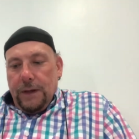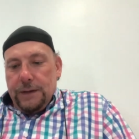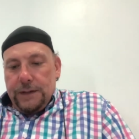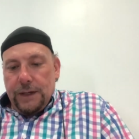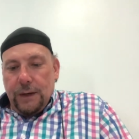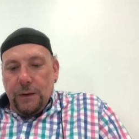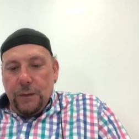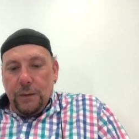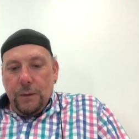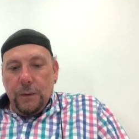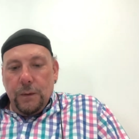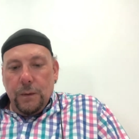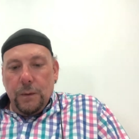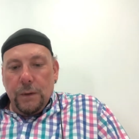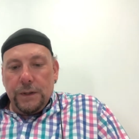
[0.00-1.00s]
So
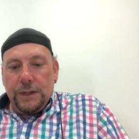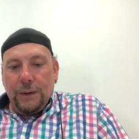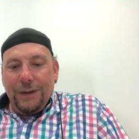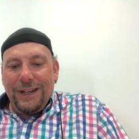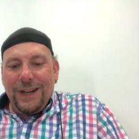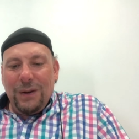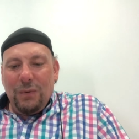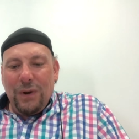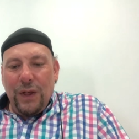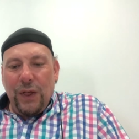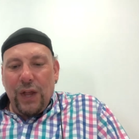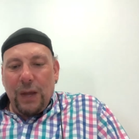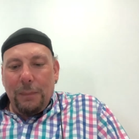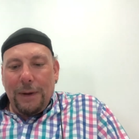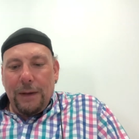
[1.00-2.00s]
I don't know what I
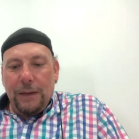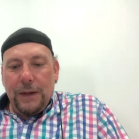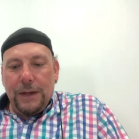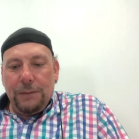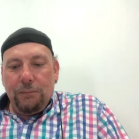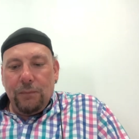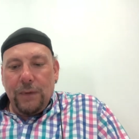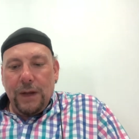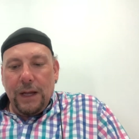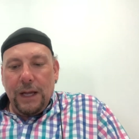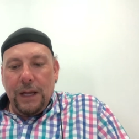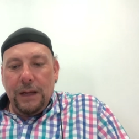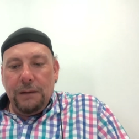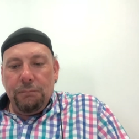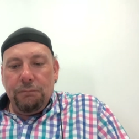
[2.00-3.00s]
think about the
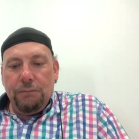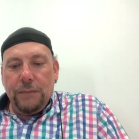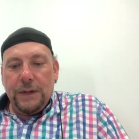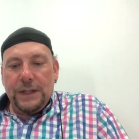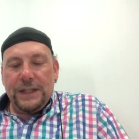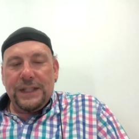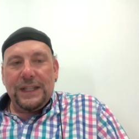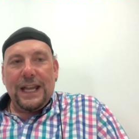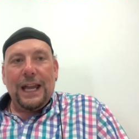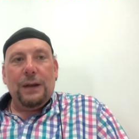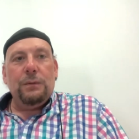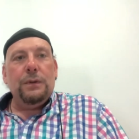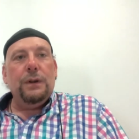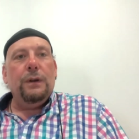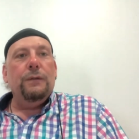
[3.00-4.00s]

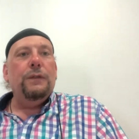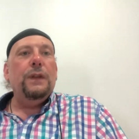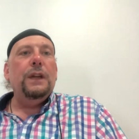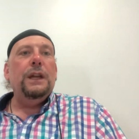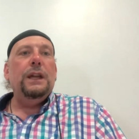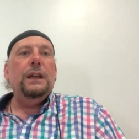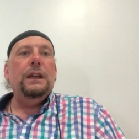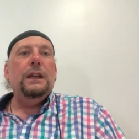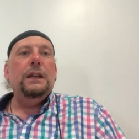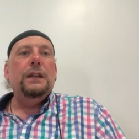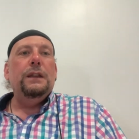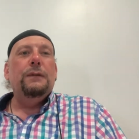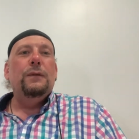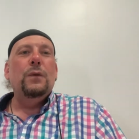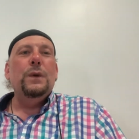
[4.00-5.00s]
sound of
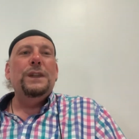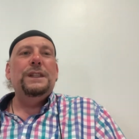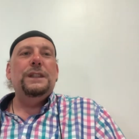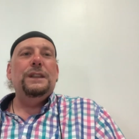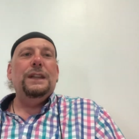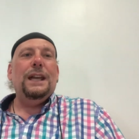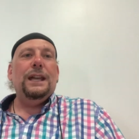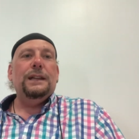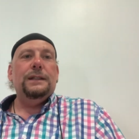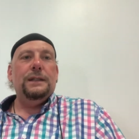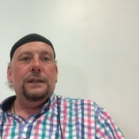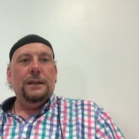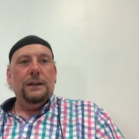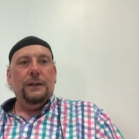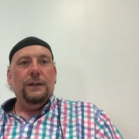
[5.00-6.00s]
the voice and the
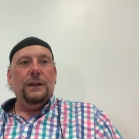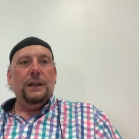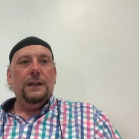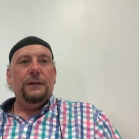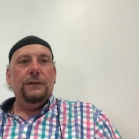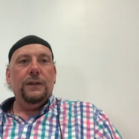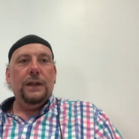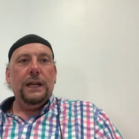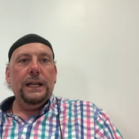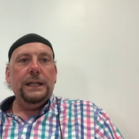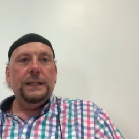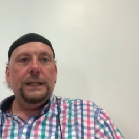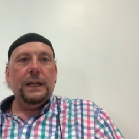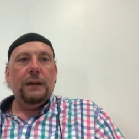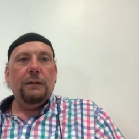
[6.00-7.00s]
accent of the
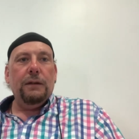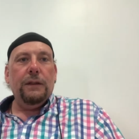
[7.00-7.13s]
lead singer.